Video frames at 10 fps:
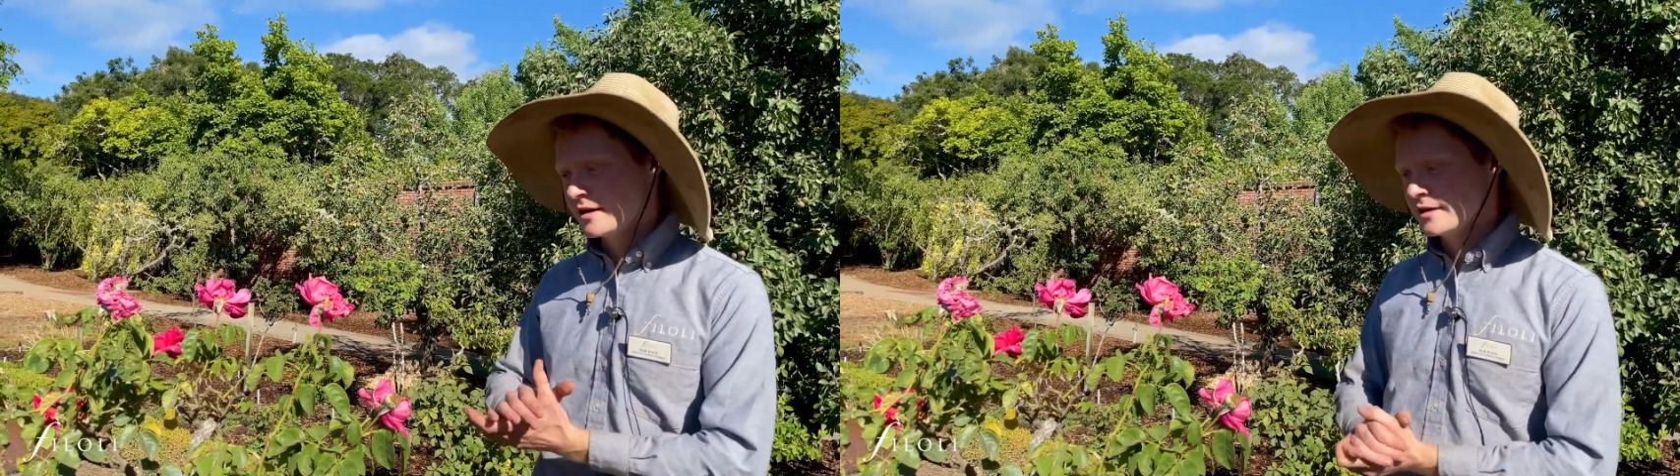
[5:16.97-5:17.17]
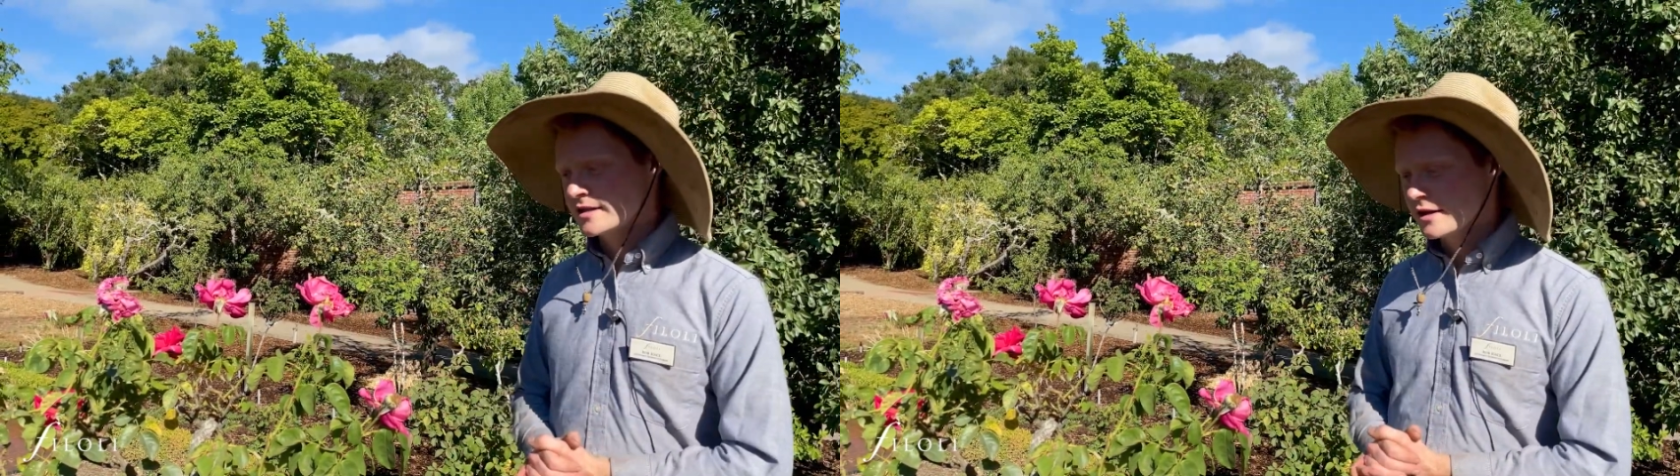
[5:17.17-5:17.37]

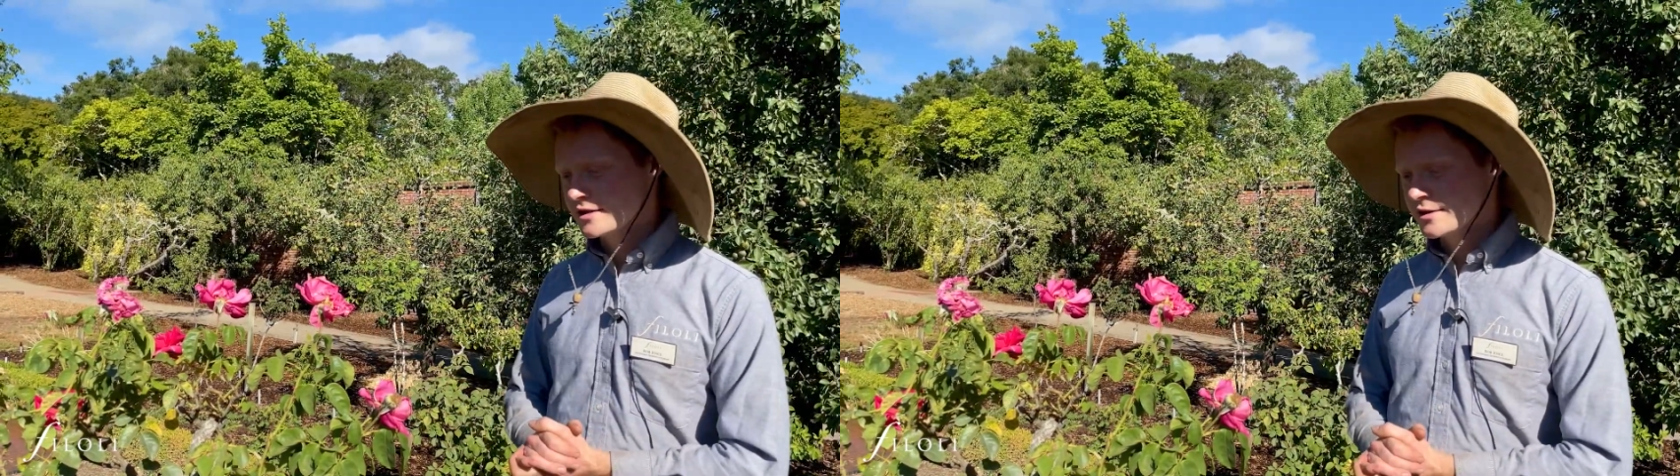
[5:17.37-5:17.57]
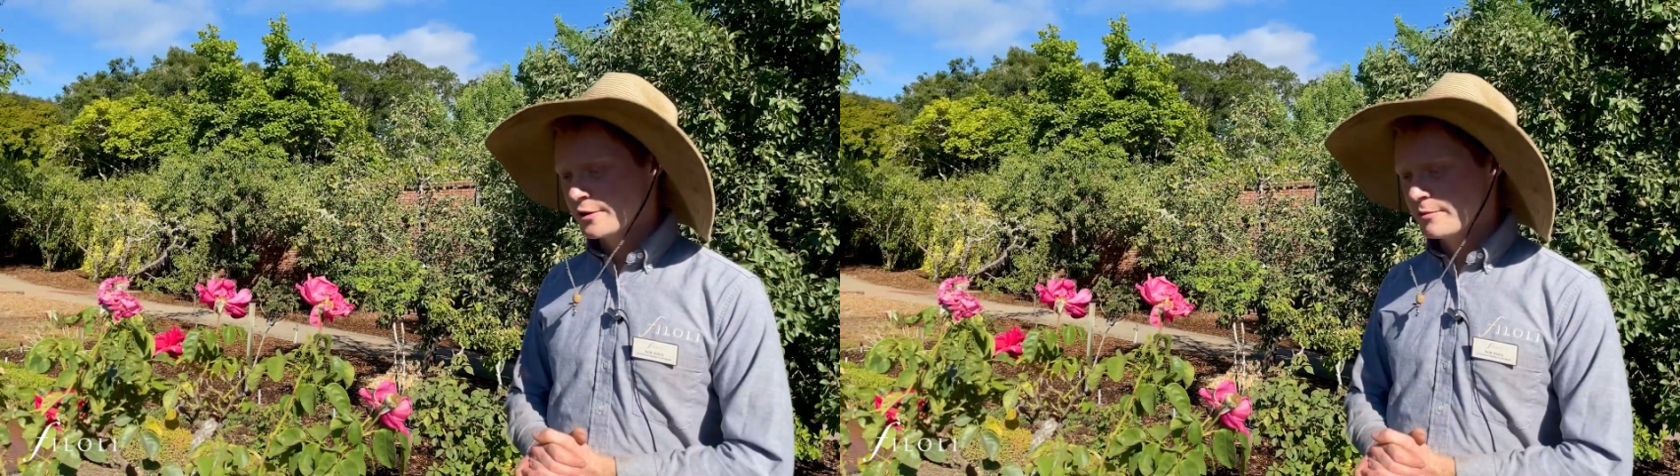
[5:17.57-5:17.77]
and
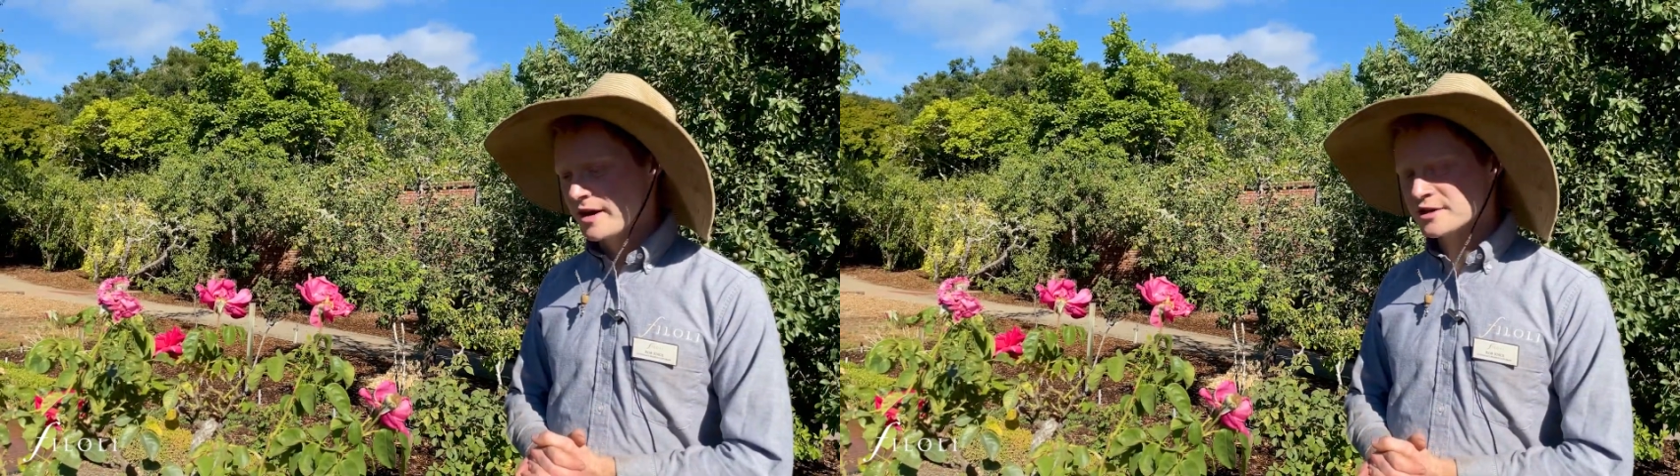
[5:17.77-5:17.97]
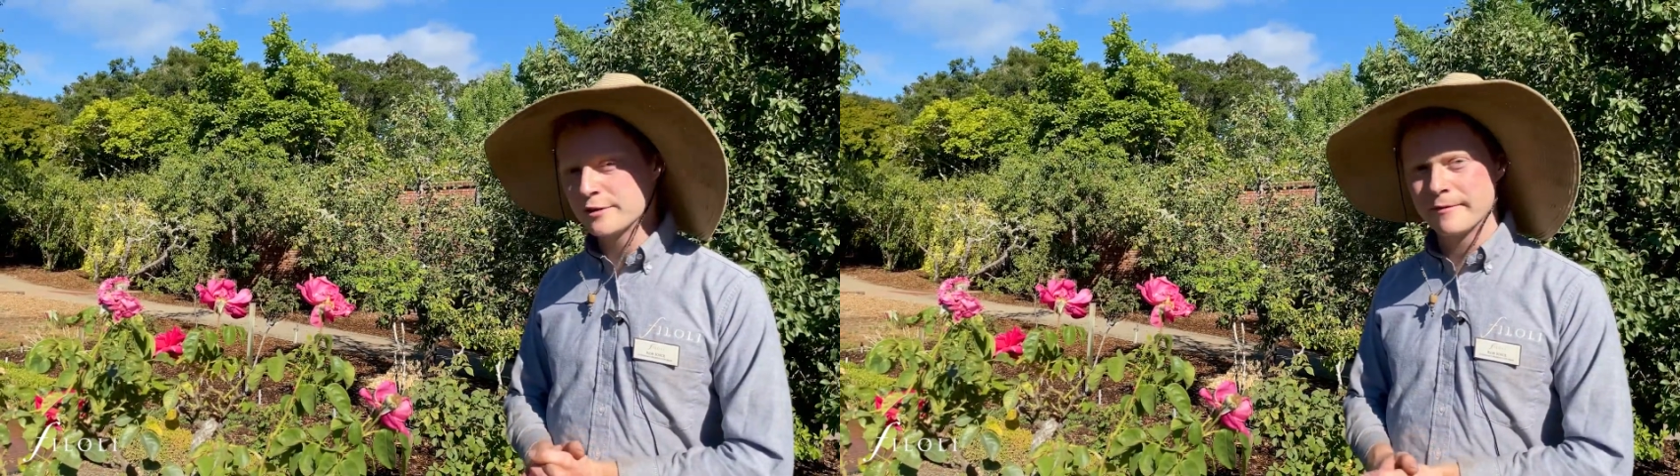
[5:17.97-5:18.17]
to
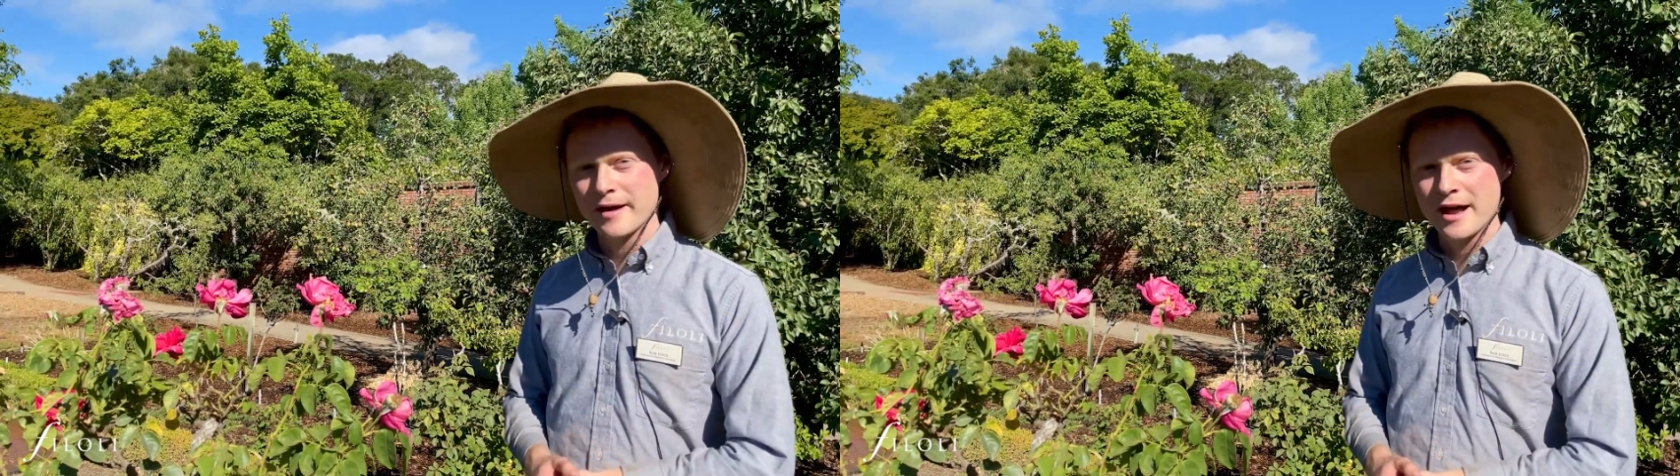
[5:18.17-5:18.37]
make sure that